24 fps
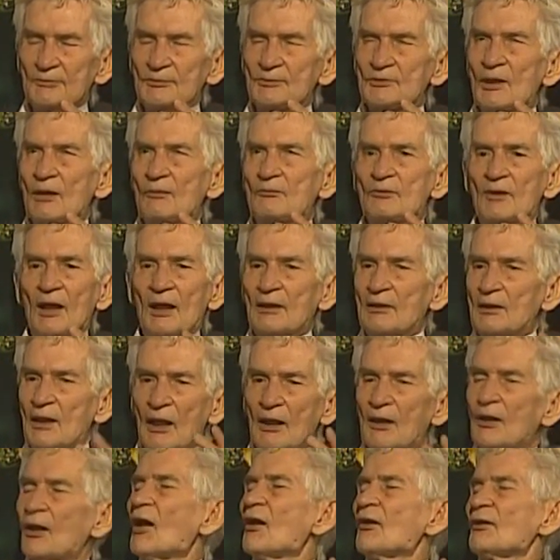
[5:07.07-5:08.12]
I
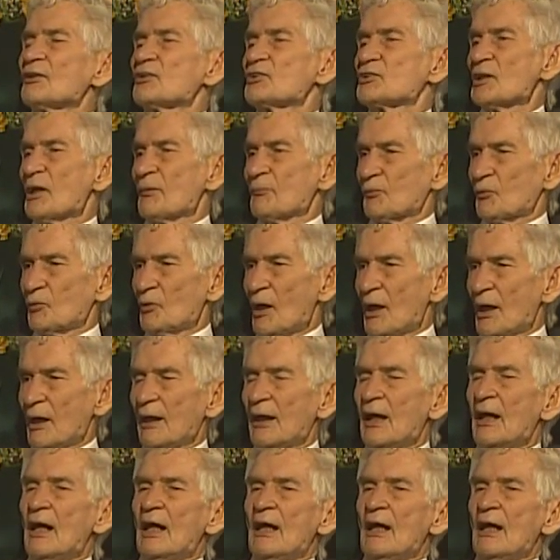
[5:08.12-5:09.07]
could hardly stop crying.